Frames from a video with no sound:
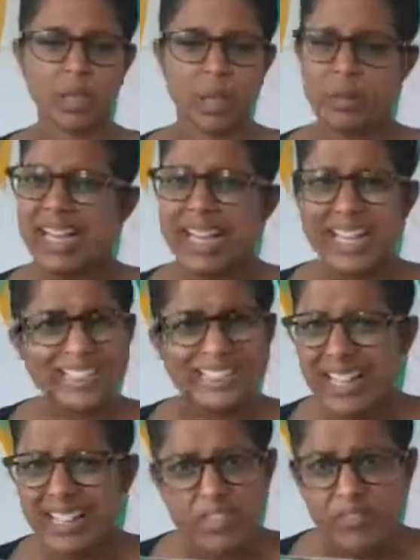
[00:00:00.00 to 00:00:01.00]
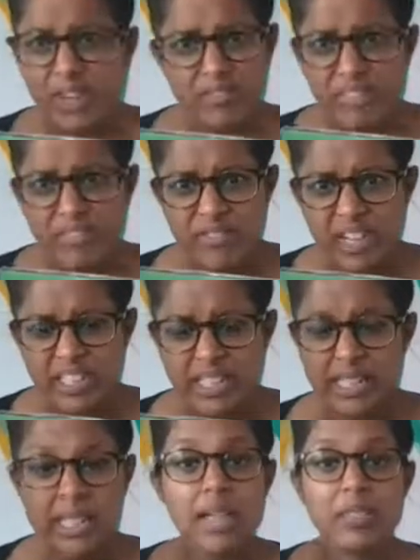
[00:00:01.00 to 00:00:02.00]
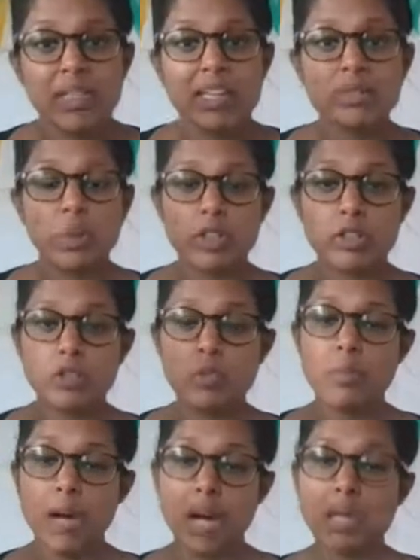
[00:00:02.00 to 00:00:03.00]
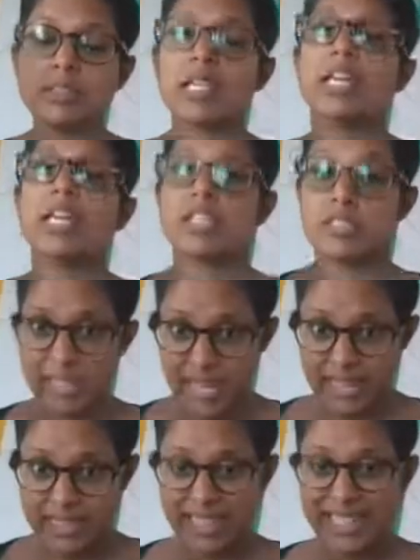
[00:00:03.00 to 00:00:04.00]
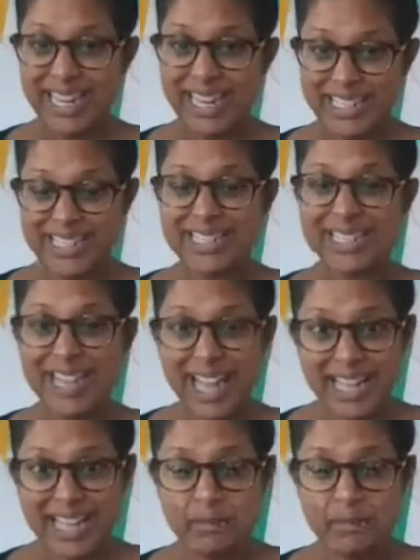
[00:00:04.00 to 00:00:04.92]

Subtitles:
It sounds very funny. That's why you must say the letter names